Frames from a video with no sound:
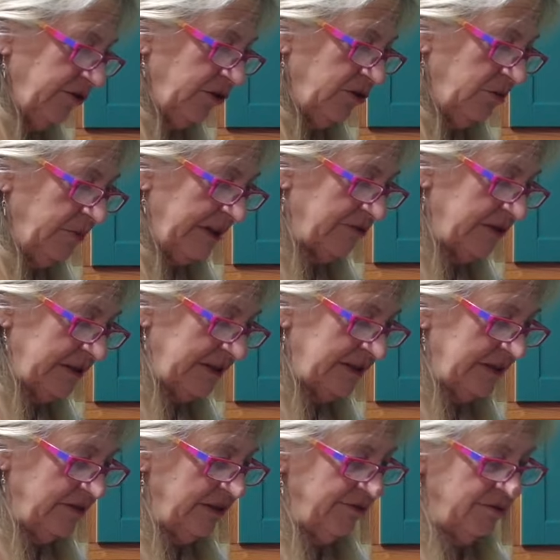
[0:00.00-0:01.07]
oil marinade.
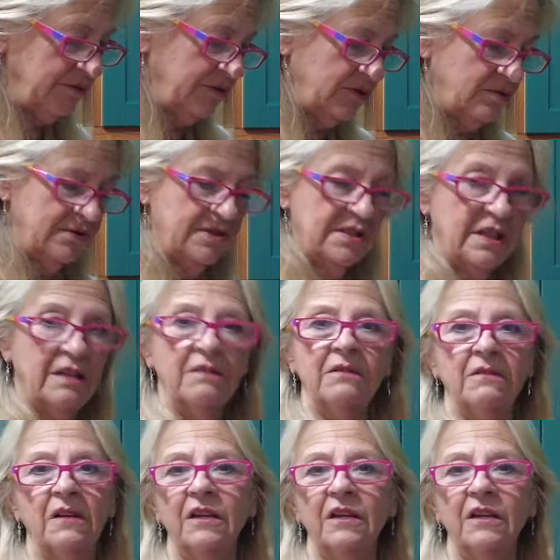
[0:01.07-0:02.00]
Now everyone's going to say, oh,